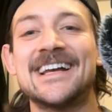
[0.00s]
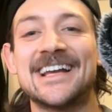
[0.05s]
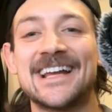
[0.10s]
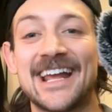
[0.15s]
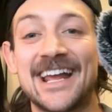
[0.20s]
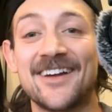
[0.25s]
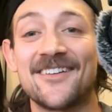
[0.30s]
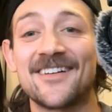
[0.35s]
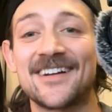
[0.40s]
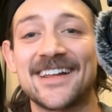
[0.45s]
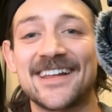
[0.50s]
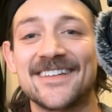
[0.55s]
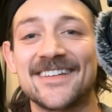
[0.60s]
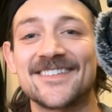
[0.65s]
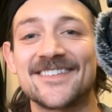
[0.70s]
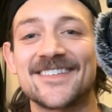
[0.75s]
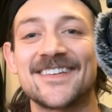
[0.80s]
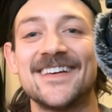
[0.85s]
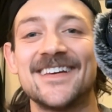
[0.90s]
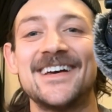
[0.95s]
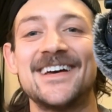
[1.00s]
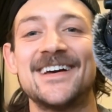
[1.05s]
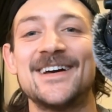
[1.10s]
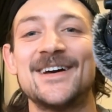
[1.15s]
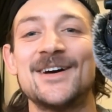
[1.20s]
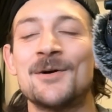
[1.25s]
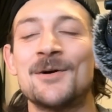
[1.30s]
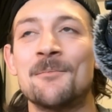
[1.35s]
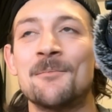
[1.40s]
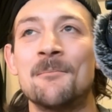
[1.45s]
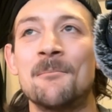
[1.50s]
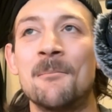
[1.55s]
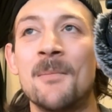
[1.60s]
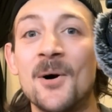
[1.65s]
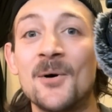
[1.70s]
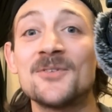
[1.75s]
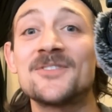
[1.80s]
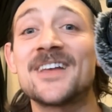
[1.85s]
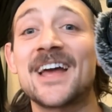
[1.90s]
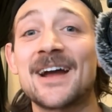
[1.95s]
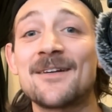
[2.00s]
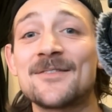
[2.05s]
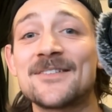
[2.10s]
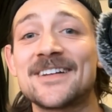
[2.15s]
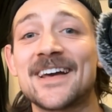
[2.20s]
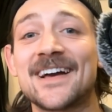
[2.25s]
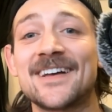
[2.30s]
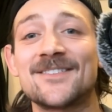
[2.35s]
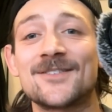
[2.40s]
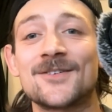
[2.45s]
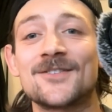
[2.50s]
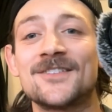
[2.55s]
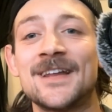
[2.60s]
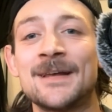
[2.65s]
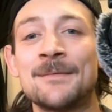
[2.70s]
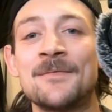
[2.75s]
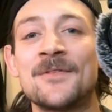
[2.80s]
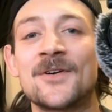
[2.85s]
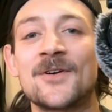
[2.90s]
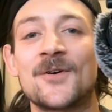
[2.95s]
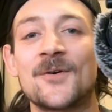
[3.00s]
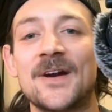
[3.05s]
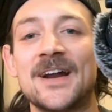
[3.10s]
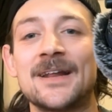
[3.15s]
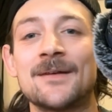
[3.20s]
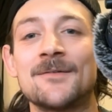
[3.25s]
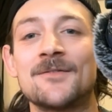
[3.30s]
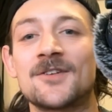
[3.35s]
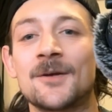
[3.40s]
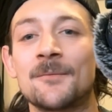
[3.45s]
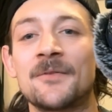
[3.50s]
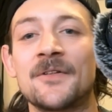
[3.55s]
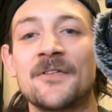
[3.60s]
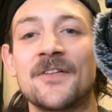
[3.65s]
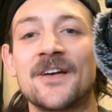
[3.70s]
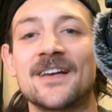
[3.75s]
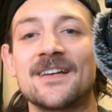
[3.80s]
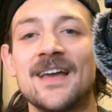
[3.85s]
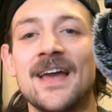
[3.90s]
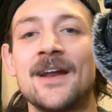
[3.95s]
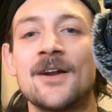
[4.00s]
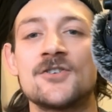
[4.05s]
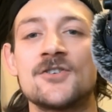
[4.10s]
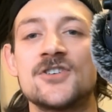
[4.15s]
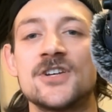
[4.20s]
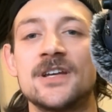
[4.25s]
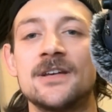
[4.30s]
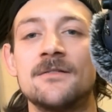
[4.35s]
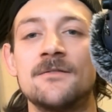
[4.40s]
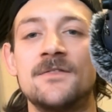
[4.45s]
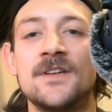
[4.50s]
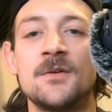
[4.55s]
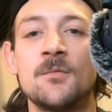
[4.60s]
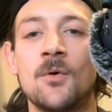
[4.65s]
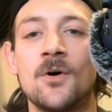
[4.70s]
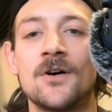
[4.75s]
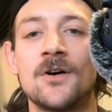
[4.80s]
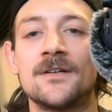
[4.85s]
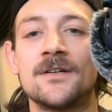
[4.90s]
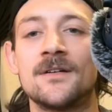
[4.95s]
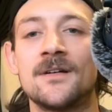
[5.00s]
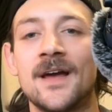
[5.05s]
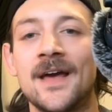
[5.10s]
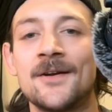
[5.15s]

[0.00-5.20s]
Here it is. Most advertisers naming their creative something like Energy V1,